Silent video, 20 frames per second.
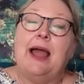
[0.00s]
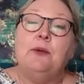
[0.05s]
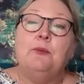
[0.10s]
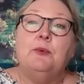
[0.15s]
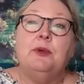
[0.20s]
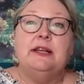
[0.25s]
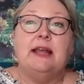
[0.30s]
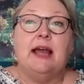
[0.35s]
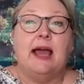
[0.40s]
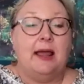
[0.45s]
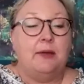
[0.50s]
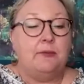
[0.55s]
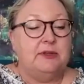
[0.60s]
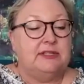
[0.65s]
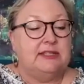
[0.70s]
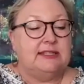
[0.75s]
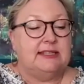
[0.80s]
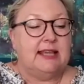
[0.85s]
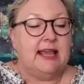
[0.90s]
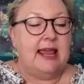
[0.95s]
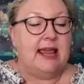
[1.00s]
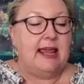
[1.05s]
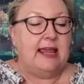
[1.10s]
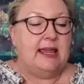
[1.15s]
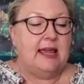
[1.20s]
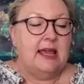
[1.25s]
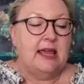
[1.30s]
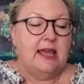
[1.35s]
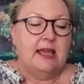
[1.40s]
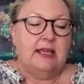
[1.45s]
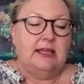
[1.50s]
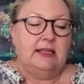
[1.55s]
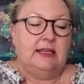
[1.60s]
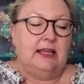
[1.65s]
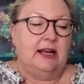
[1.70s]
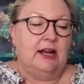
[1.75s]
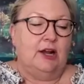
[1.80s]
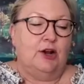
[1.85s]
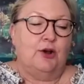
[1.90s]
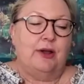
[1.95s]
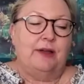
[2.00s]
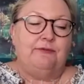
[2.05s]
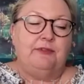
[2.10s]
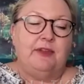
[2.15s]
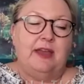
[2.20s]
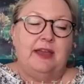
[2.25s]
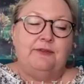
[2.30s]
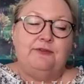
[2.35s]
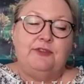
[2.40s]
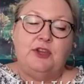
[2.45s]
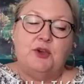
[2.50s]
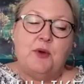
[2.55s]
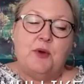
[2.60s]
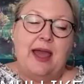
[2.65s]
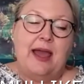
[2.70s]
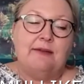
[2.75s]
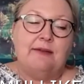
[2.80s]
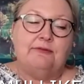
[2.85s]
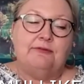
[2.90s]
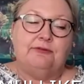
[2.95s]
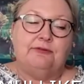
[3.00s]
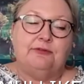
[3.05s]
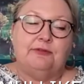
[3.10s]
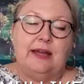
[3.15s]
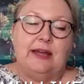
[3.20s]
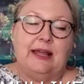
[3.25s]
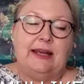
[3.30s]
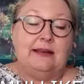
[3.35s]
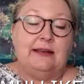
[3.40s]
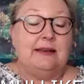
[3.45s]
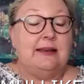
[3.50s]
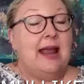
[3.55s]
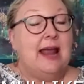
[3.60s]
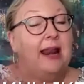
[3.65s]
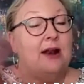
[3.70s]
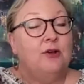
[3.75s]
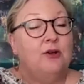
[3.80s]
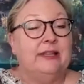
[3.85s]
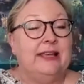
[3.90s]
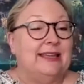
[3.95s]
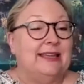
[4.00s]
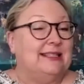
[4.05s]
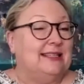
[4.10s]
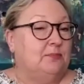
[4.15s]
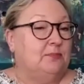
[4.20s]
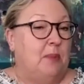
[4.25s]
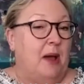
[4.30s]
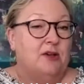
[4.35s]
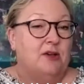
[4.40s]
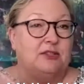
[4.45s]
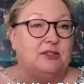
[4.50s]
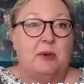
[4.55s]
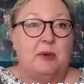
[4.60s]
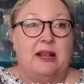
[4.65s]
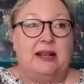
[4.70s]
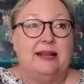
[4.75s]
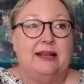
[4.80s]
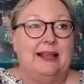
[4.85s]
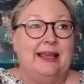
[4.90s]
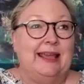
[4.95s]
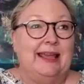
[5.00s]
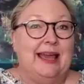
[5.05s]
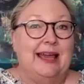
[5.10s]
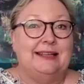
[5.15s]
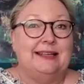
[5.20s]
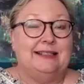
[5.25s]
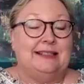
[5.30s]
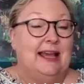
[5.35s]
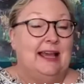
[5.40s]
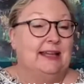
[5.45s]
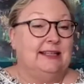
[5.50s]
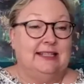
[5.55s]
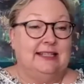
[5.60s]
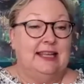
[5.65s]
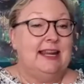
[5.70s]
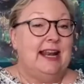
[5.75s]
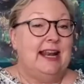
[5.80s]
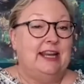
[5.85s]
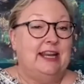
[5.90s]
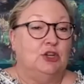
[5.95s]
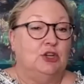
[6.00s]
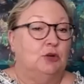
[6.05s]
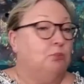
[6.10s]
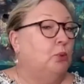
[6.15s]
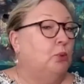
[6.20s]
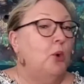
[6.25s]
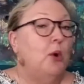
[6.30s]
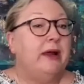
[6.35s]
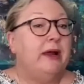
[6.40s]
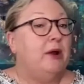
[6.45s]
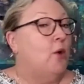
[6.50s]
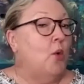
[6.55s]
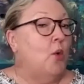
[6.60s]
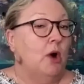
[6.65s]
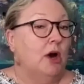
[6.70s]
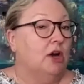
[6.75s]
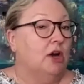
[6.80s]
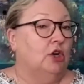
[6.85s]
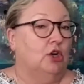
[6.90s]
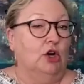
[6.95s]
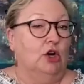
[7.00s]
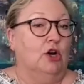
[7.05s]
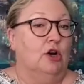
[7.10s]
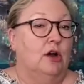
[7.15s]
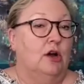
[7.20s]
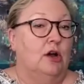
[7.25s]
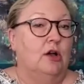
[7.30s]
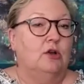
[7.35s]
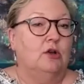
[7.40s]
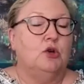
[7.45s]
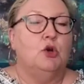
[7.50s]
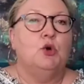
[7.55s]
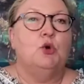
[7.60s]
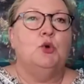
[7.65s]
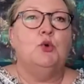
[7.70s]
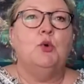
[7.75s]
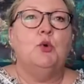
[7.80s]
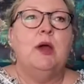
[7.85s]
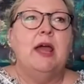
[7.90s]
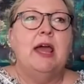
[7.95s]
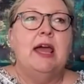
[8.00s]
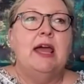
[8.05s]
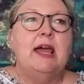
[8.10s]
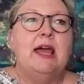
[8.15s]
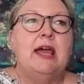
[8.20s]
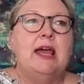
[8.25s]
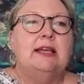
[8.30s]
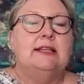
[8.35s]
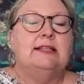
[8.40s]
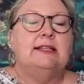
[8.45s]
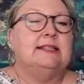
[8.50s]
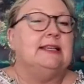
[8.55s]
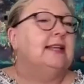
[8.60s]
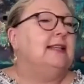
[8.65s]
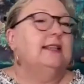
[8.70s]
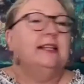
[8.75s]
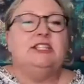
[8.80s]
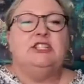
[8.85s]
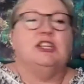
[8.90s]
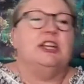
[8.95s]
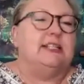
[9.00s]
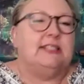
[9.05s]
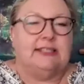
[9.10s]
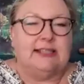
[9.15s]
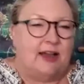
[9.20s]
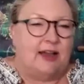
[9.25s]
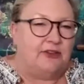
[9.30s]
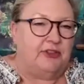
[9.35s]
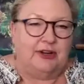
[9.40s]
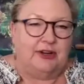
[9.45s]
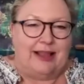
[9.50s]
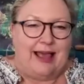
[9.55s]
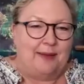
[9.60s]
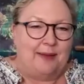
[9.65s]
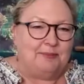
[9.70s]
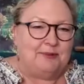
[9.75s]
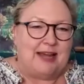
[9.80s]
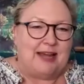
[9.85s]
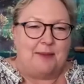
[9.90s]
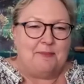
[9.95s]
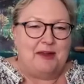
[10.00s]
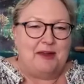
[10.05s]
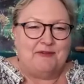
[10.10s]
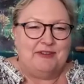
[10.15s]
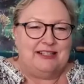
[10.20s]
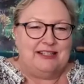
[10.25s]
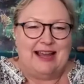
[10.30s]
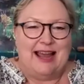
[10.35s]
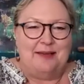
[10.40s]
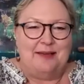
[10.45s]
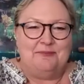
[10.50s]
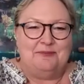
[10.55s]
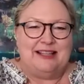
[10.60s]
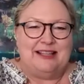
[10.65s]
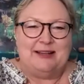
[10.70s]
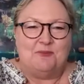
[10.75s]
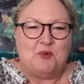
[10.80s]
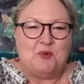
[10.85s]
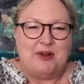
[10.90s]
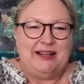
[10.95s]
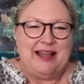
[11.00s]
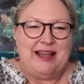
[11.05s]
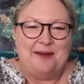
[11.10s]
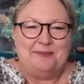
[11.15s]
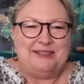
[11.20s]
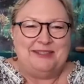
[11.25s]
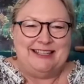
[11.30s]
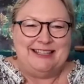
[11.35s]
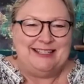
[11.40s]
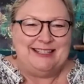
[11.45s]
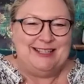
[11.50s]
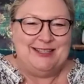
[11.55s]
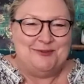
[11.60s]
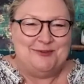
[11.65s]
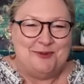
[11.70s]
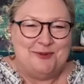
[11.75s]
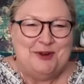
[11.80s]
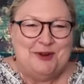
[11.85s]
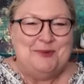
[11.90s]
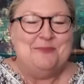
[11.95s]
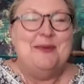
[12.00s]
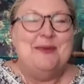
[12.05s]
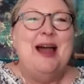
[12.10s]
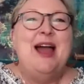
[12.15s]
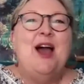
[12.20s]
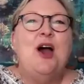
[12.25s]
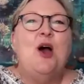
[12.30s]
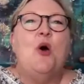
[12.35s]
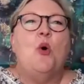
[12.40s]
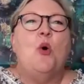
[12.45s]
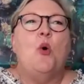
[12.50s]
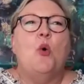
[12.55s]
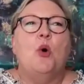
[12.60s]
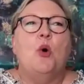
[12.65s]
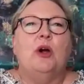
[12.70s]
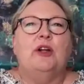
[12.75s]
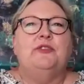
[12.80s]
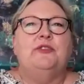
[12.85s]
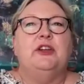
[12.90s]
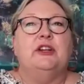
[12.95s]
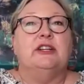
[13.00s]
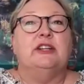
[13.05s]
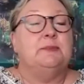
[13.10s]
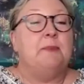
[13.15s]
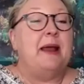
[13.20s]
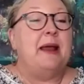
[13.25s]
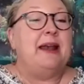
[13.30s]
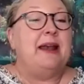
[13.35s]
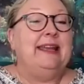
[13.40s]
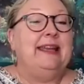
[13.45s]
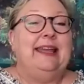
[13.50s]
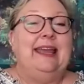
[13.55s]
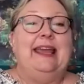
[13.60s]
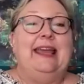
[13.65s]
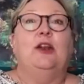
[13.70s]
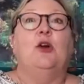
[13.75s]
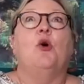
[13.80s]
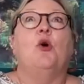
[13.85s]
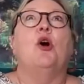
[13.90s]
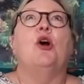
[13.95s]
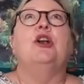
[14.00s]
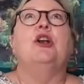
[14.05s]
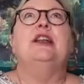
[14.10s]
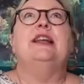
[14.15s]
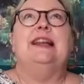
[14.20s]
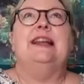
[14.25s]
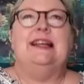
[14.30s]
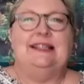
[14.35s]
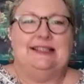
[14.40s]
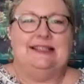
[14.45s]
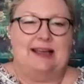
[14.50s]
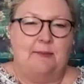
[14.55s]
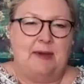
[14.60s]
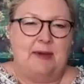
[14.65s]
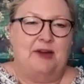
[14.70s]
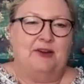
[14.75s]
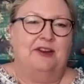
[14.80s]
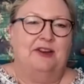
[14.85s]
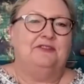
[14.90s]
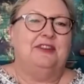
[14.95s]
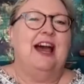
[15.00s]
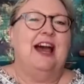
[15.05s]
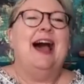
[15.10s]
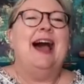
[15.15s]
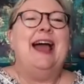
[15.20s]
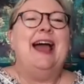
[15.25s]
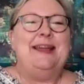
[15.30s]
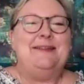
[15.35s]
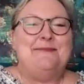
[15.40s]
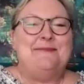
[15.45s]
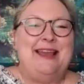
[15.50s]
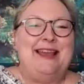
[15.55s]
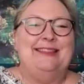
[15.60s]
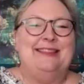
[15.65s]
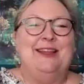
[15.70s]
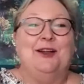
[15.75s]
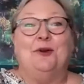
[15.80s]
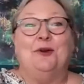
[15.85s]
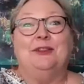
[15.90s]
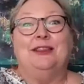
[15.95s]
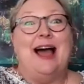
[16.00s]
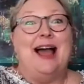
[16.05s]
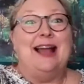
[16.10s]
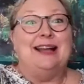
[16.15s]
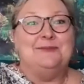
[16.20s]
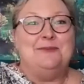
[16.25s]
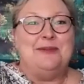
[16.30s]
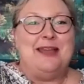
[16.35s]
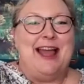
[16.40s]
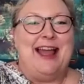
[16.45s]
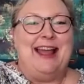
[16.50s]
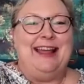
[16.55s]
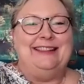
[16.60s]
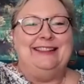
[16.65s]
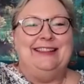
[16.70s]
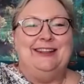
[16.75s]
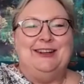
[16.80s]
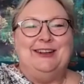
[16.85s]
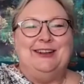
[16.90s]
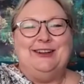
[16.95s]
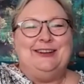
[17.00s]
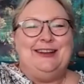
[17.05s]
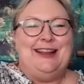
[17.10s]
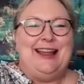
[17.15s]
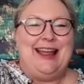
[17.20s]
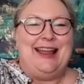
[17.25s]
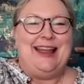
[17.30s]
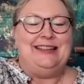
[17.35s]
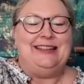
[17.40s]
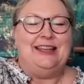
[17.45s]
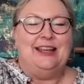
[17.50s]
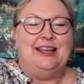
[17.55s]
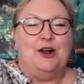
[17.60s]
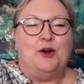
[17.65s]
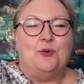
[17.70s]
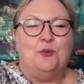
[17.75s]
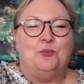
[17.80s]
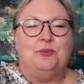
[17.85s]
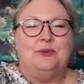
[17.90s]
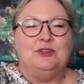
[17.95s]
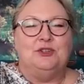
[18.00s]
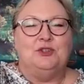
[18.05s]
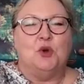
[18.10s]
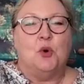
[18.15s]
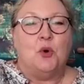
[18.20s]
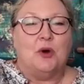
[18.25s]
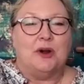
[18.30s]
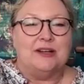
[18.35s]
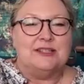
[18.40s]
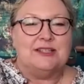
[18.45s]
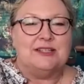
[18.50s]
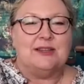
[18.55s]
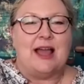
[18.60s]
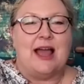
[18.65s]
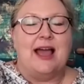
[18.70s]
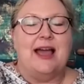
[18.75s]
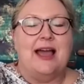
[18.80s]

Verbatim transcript: I would, I would say, you know, if, if you have not only a spouse, but like a, a teenager, boy or girl, who suddenly shuts down their laptop every time someone comes into the room, or they're spending inordinate amount of time and they're locked behind their, you know, doors mm-hmm.